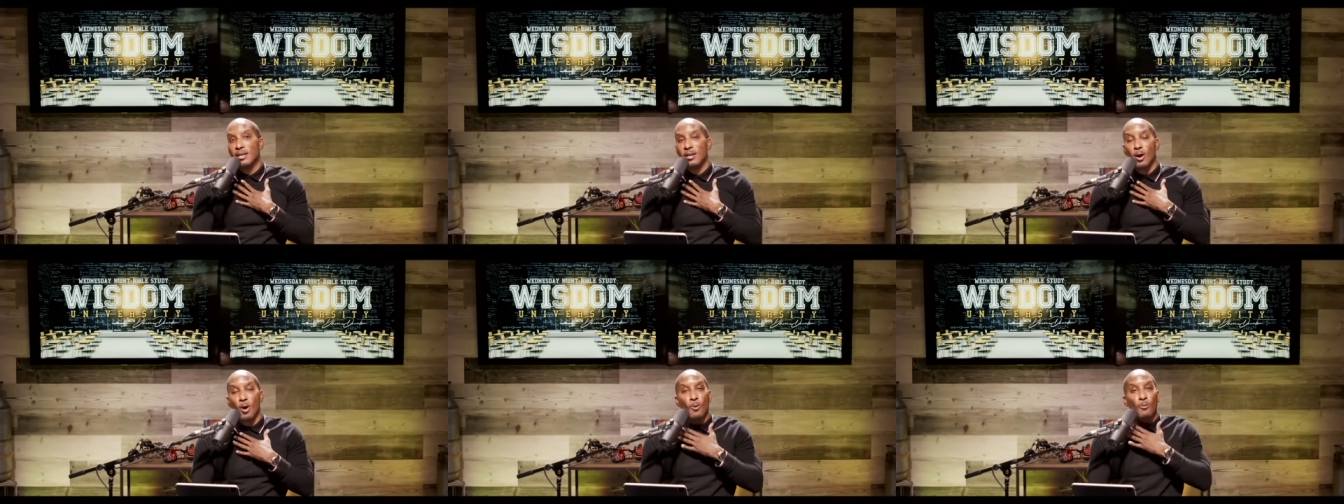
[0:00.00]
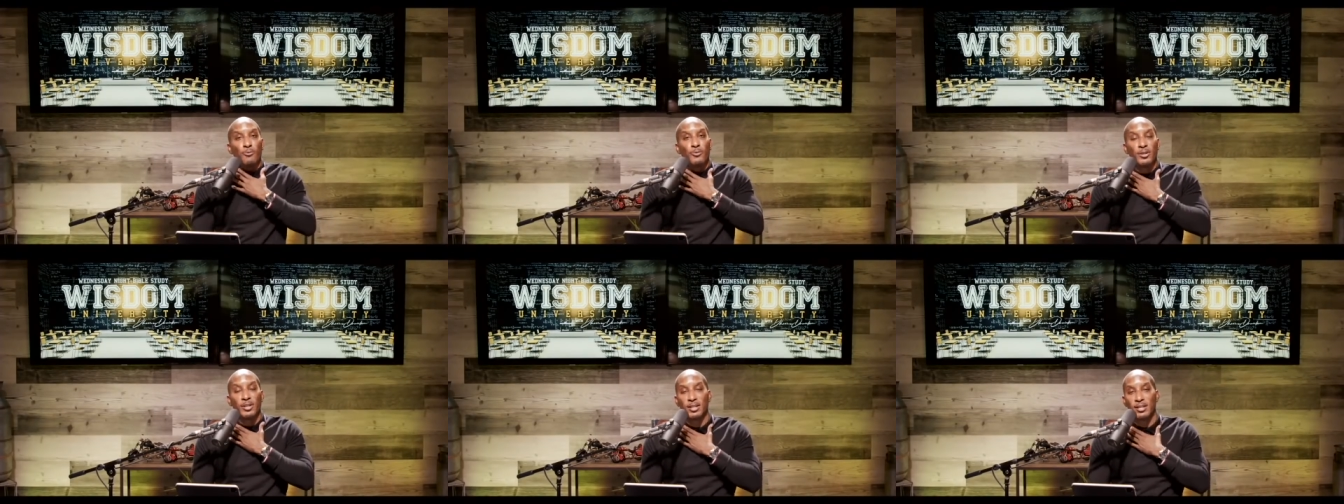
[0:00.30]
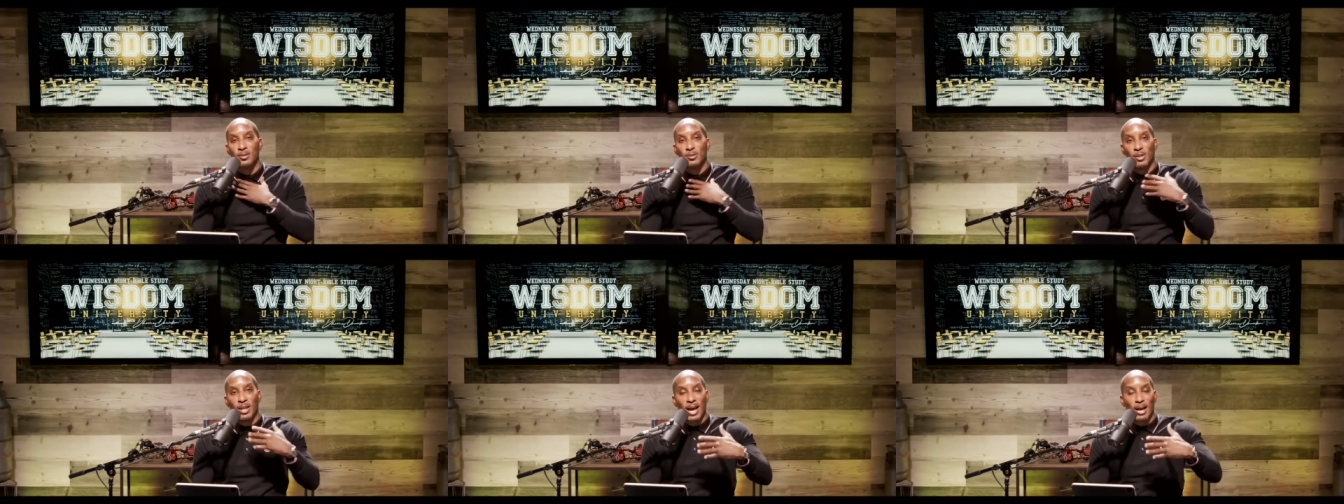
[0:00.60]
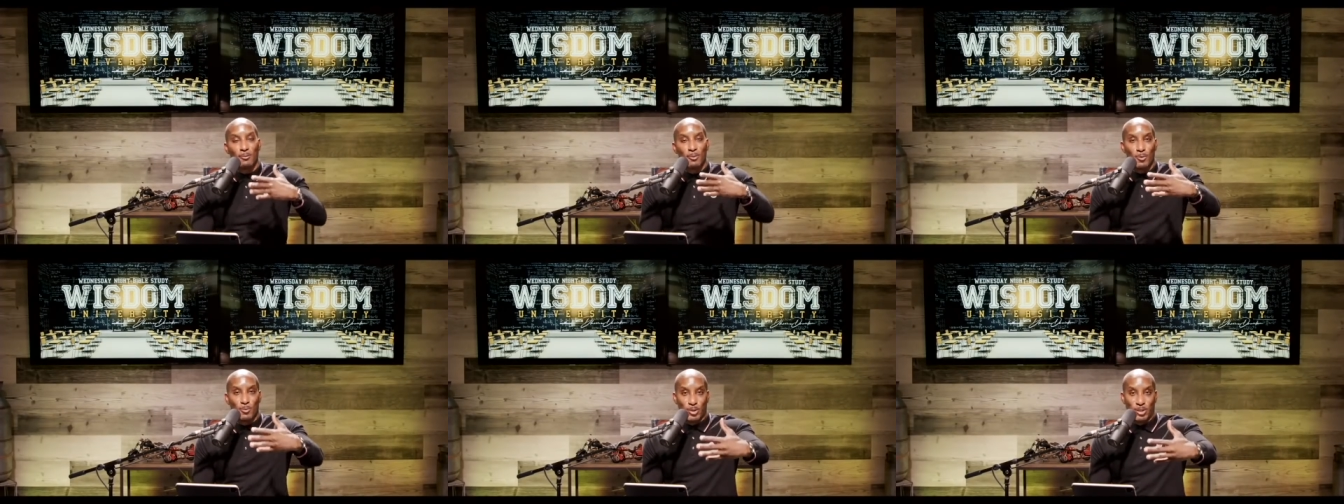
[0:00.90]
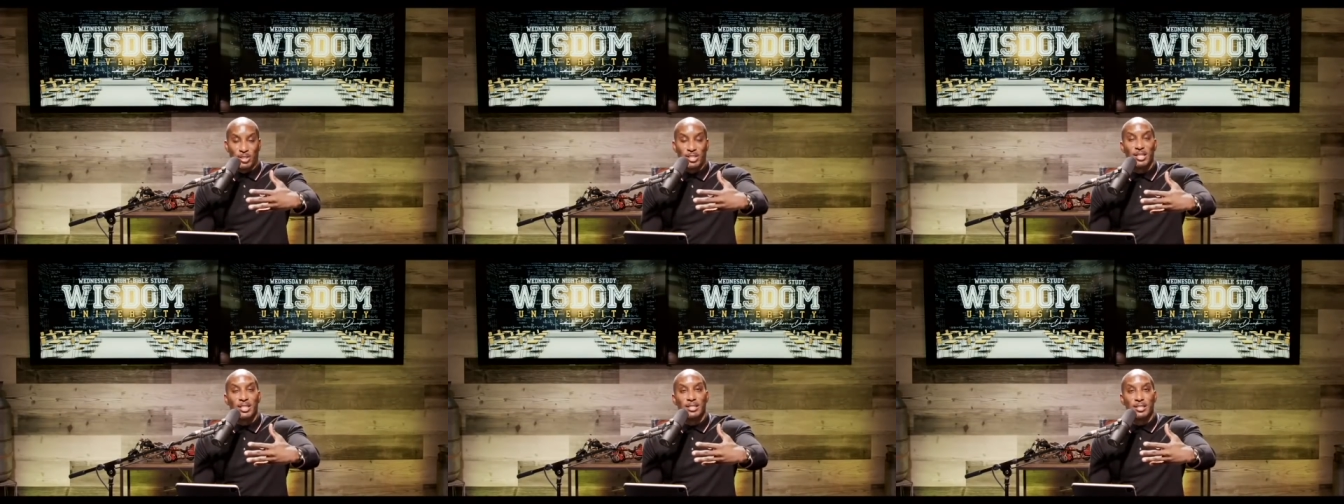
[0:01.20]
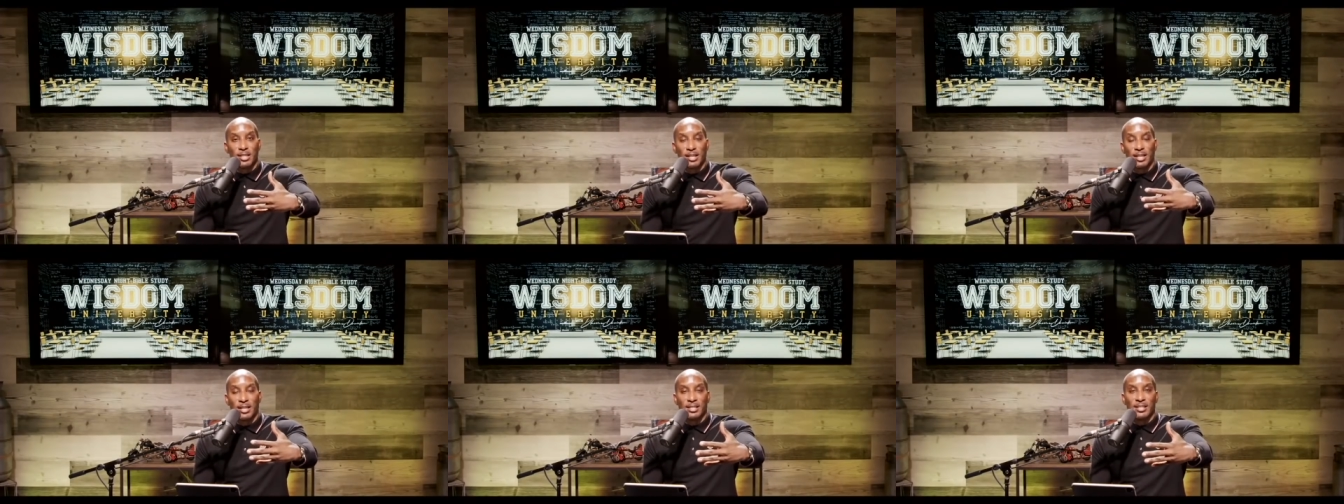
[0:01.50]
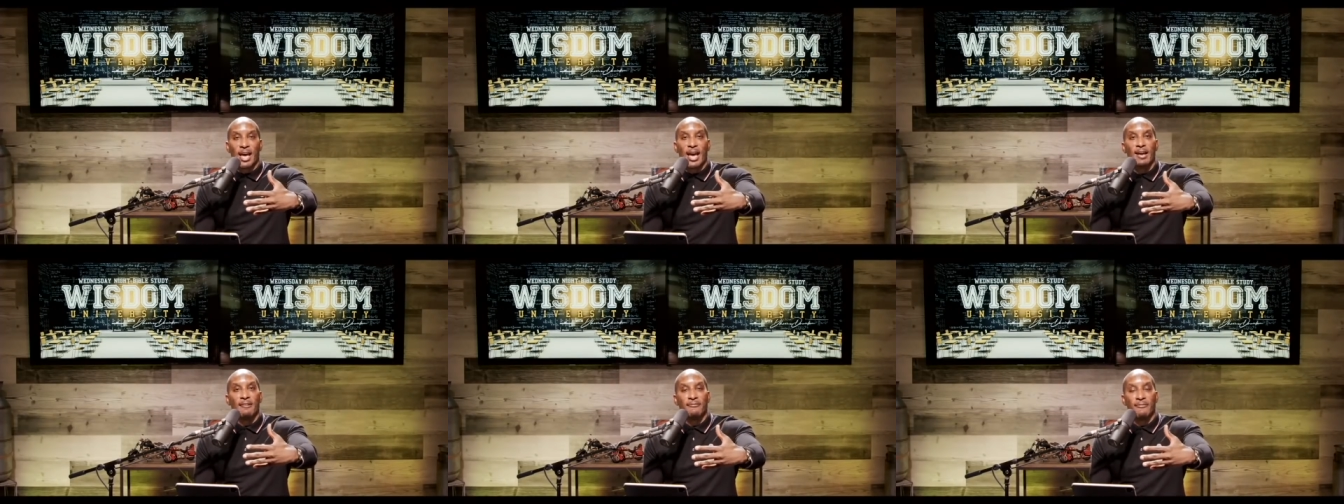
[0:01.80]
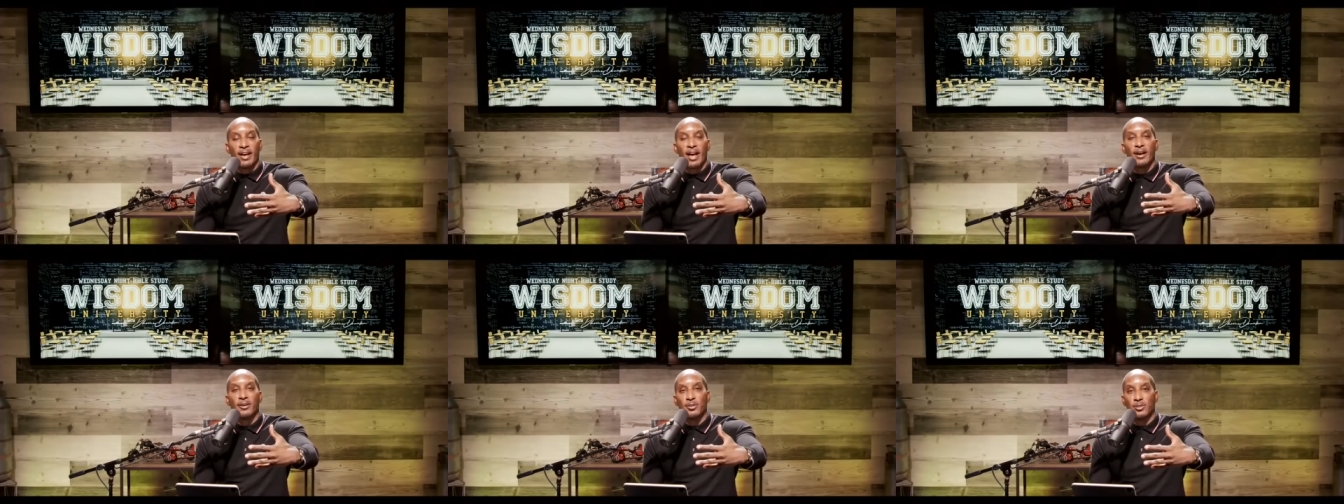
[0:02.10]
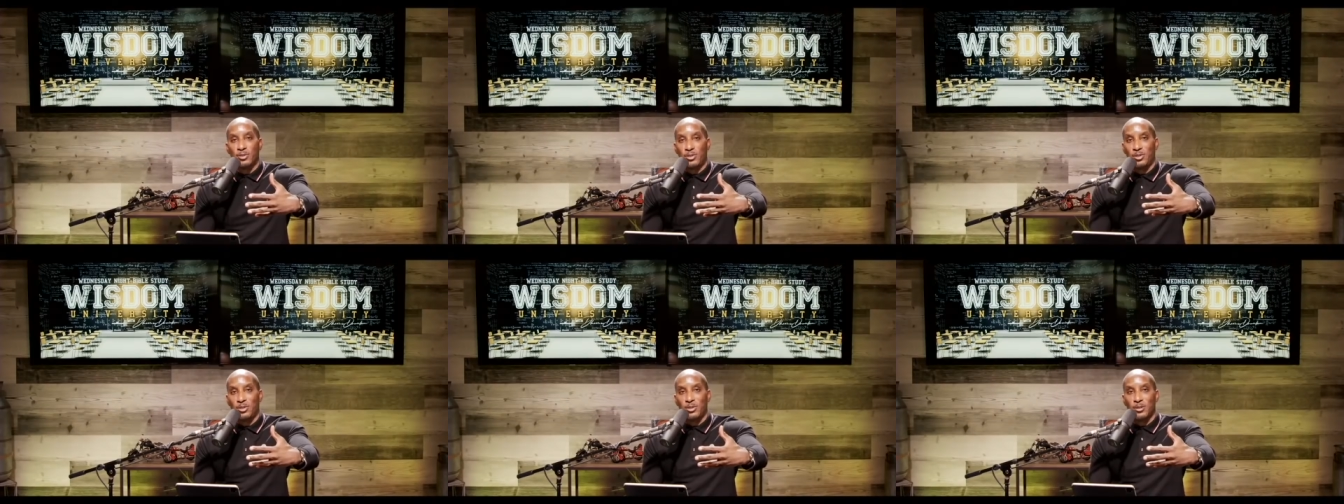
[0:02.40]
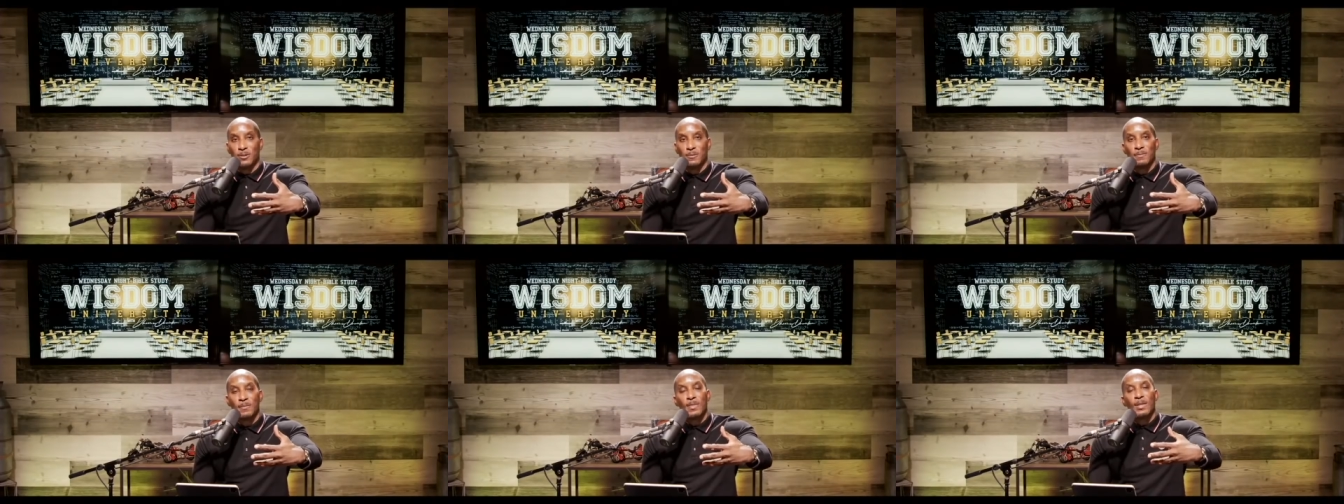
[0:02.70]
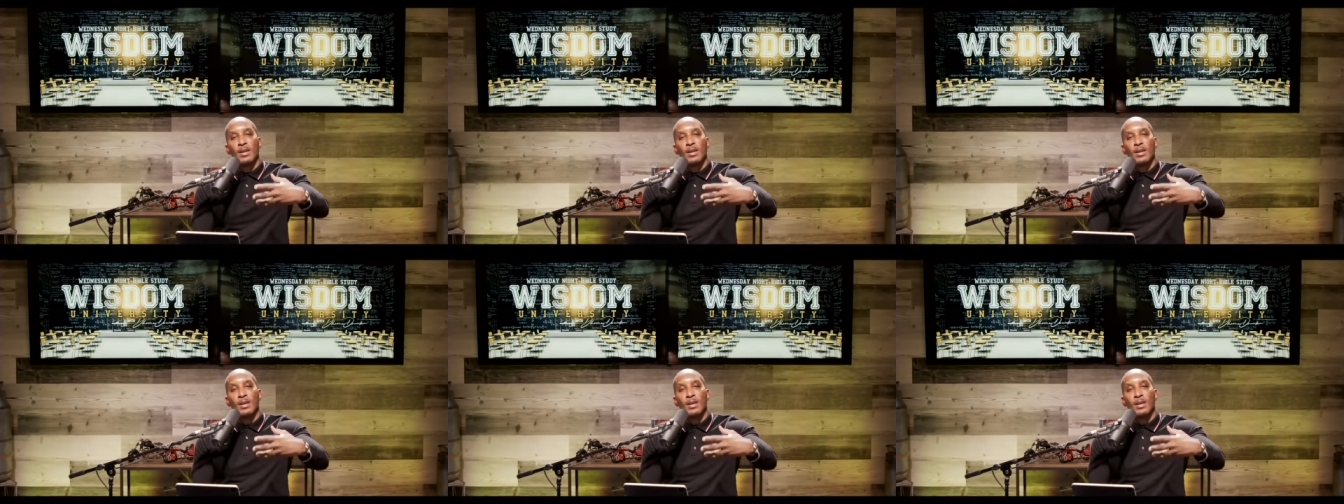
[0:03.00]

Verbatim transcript: Hopefully, you like what we're teaching and it's adding value to you.